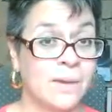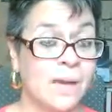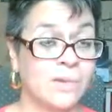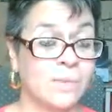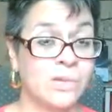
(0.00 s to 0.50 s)

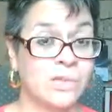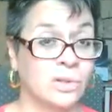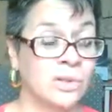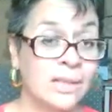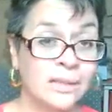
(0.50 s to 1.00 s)
of emotional
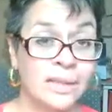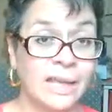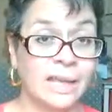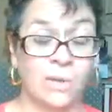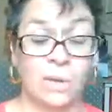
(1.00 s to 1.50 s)

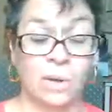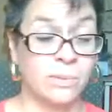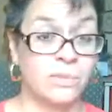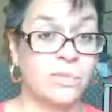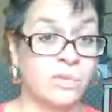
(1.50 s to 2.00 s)
healing or
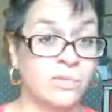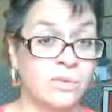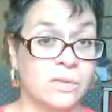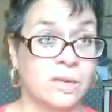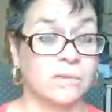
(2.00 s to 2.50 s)
abuse you've
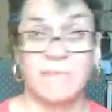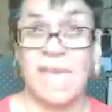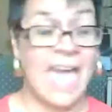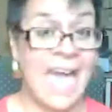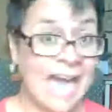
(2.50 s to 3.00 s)

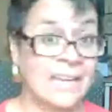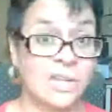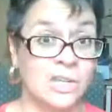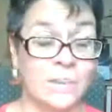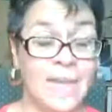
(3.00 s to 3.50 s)
had in
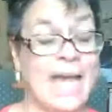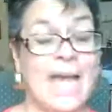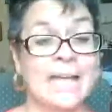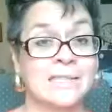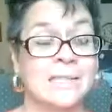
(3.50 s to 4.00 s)
your
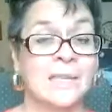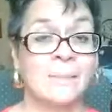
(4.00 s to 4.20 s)
past.